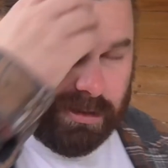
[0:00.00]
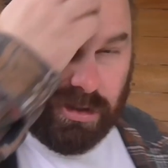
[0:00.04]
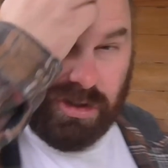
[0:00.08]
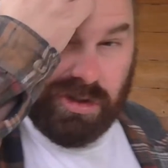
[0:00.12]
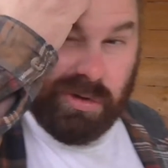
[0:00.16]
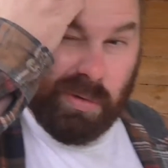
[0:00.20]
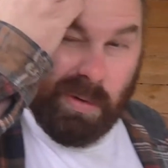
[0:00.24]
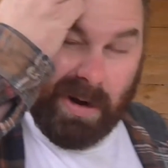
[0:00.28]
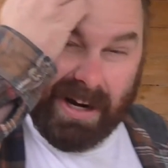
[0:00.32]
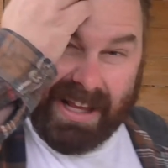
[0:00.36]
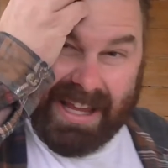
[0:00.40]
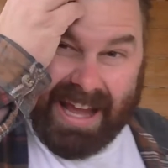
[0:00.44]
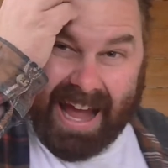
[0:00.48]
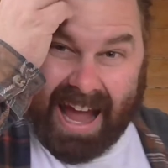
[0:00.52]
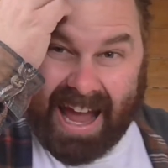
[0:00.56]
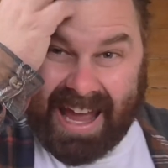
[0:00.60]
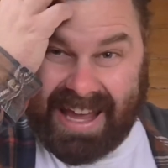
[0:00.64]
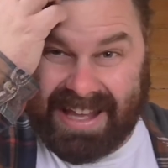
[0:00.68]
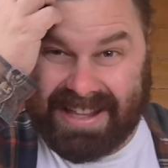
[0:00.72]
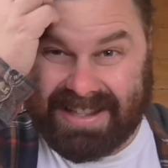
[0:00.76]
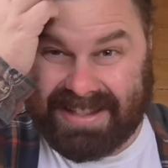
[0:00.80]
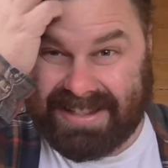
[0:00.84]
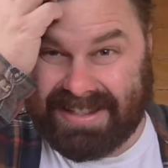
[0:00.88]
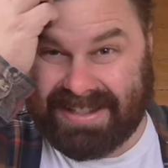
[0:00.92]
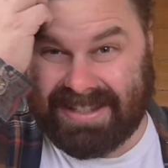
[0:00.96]

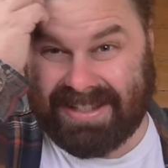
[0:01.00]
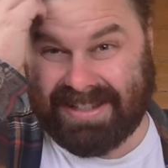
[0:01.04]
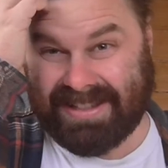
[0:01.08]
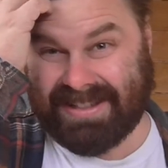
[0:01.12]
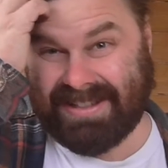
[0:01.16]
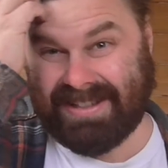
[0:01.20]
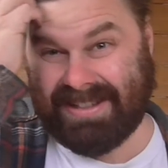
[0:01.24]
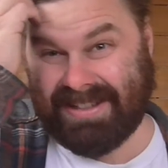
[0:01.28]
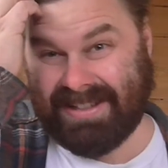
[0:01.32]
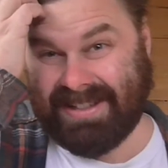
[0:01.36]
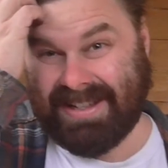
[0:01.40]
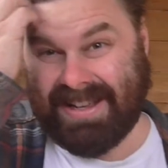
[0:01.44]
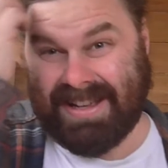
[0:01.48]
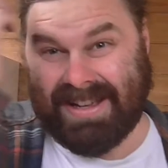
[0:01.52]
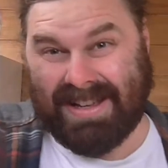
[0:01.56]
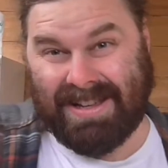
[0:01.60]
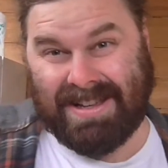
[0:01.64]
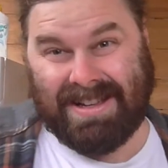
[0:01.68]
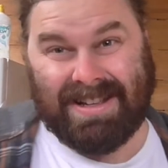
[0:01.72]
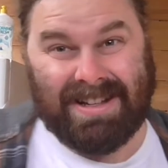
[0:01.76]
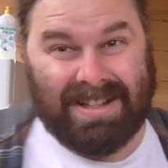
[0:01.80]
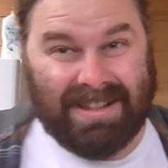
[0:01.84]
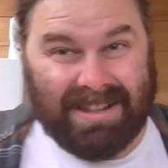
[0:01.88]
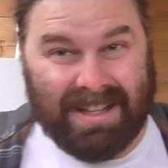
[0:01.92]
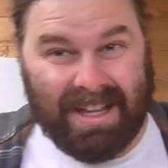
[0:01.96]
28
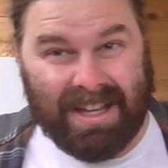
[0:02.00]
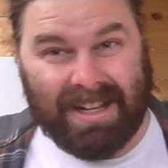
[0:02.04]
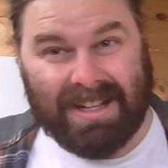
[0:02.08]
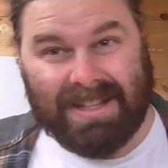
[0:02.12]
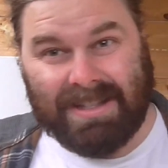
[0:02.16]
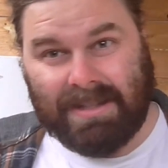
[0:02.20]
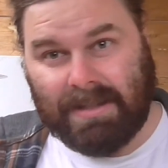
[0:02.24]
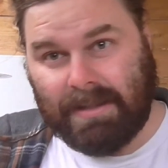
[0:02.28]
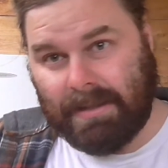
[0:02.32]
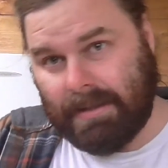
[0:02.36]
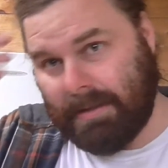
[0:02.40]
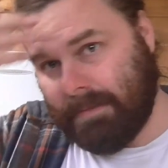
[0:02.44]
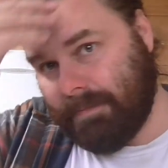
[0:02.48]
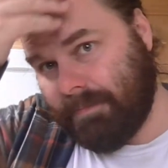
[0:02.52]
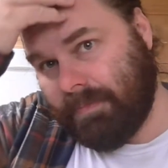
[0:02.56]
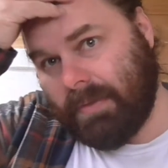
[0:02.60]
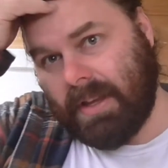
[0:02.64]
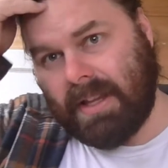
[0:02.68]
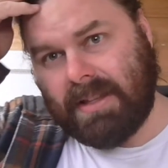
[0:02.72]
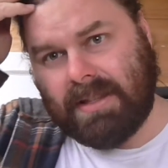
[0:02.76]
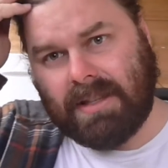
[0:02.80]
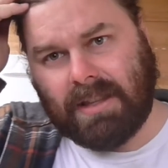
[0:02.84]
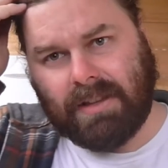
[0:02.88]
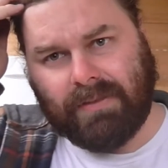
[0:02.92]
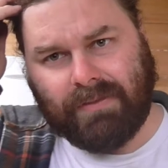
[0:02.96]
litres
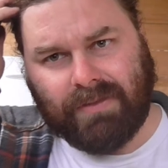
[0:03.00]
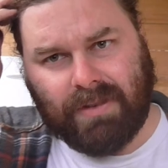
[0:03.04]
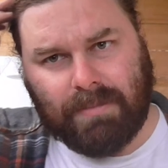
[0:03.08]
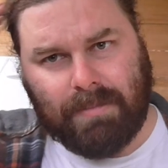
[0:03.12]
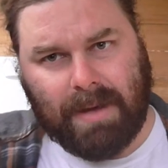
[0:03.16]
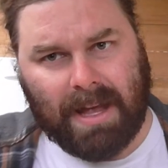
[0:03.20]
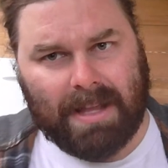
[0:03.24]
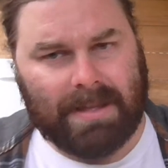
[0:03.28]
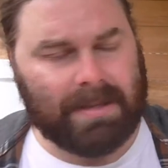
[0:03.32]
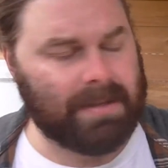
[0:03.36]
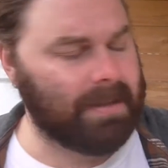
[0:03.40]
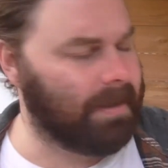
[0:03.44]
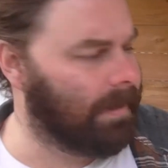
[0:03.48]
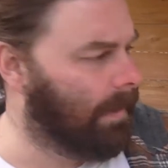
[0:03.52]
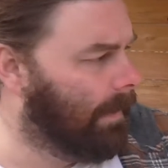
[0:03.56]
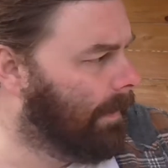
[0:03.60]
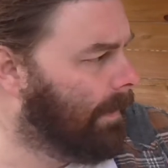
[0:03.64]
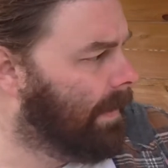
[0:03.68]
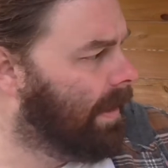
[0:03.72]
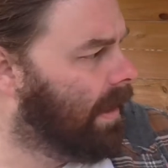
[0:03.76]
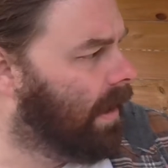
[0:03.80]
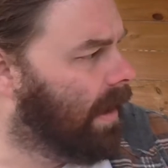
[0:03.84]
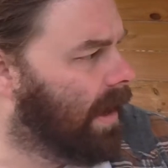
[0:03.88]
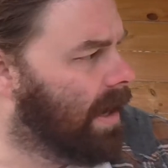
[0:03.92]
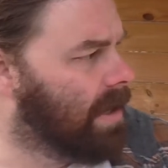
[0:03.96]
into the fermenter.
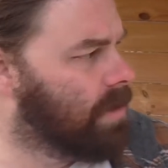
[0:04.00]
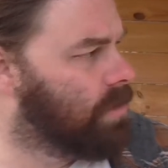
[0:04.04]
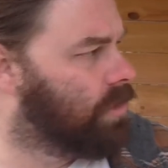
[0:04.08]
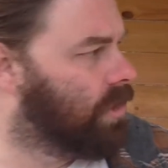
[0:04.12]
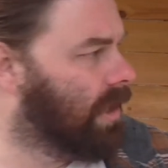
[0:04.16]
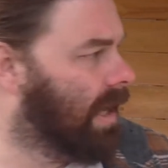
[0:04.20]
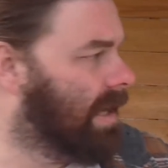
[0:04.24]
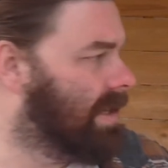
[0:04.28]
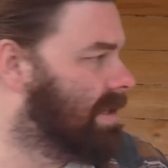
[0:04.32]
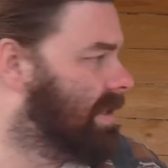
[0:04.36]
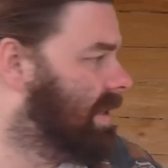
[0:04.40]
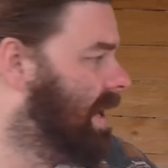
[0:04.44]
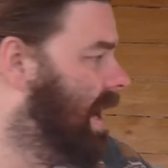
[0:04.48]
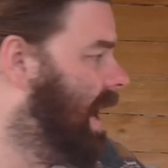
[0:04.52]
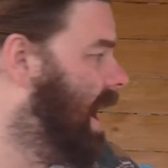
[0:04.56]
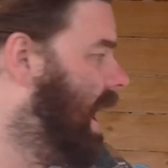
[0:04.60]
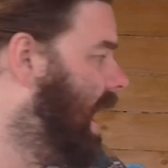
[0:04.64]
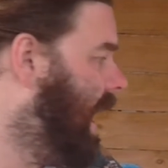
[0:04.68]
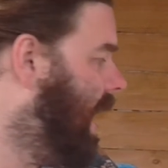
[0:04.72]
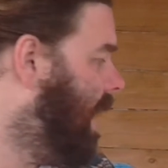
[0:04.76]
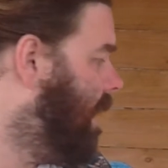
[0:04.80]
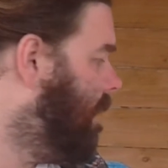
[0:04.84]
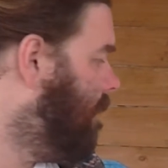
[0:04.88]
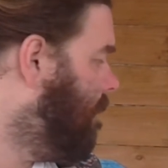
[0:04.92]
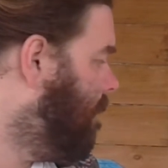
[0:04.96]
I just
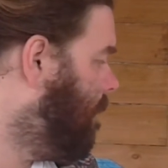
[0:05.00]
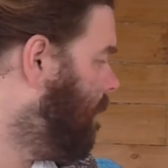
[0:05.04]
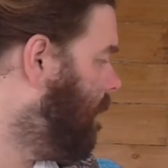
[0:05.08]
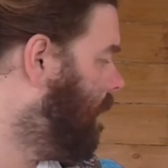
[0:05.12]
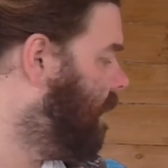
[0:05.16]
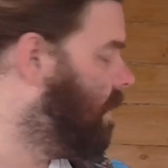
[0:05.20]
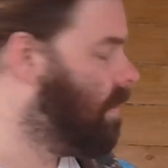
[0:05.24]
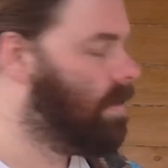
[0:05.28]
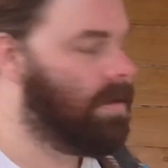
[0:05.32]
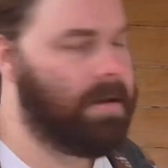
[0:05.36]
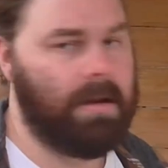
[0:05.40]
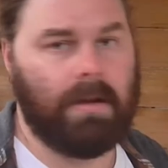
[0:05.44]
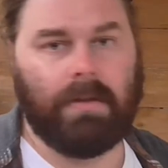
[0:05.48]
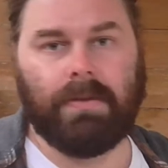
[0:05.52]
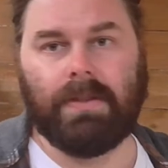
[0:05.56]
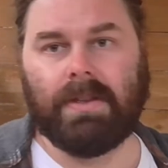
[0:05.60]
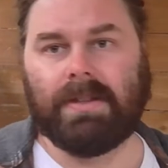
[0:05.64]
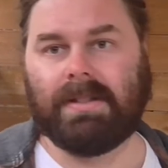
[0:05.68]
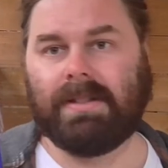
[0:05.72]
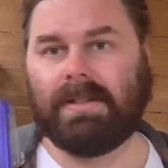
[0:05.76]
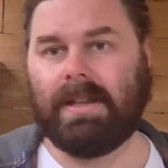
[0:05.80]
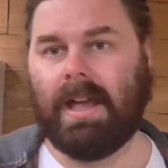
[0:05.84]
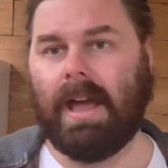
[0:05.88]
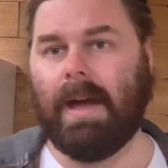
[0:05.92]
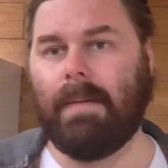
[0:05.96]
have the
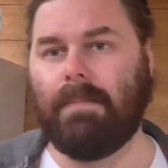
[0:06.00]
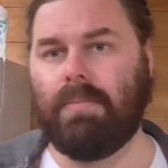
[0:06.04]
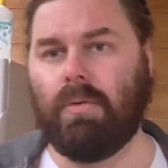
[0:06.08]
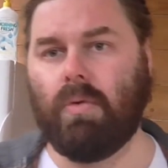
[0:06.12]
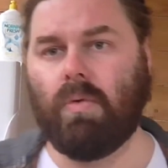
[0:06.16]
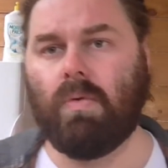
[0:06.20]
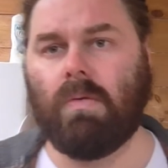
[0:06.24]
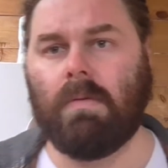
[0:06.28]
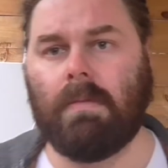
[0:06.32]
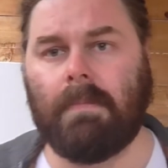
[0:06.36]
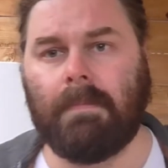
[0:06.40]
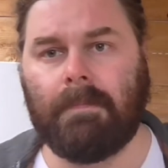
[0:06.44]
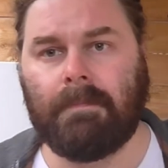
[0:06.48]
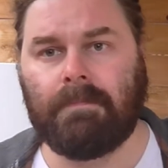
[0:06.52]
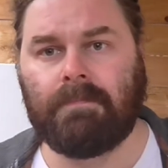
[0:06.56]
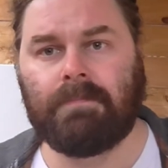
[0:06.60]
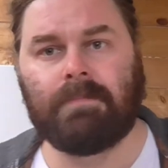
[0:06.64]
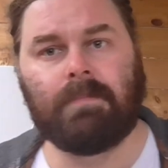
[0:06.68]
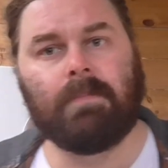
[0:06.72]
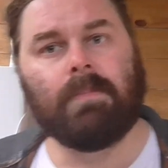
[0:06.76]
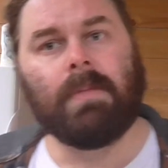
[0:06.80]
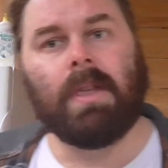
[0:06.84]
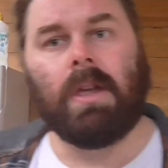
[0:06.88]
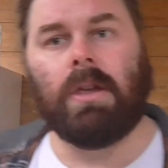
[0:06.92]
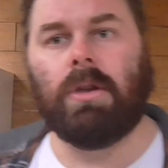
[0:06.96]
sample
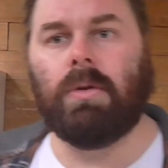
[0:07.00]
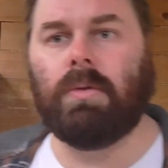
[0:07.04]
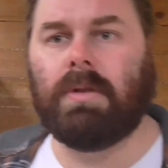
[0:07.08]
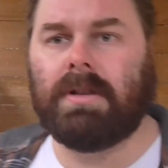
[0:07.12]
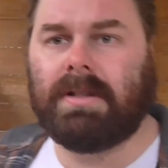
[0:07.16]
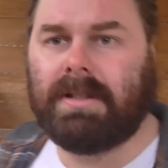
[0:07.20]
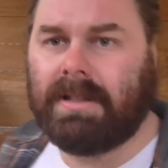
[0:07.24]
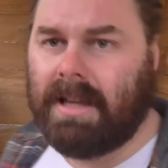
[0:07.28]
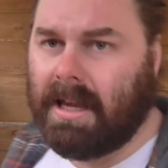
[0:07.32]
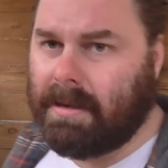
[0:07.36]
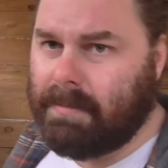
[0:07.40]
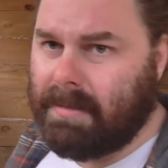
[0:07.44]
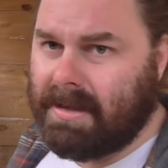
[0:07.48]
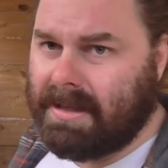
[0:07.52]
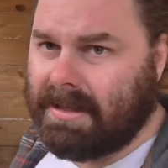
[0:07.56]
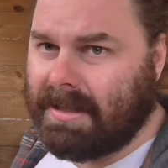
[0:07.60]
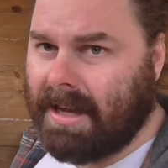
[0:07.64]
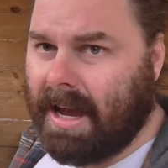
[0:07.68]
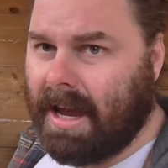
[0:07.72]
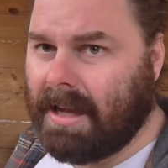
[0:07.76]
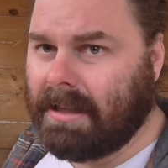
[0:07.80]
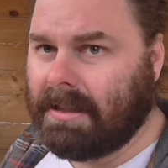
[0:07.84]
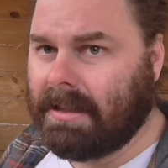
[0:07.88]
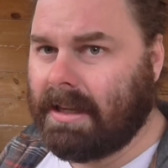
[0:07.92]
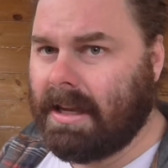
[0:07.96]
you would have seen me
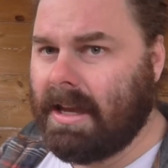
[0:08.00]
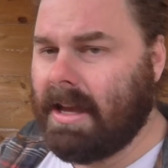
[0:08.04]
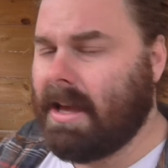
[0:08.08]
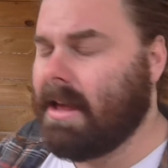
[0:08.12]
take.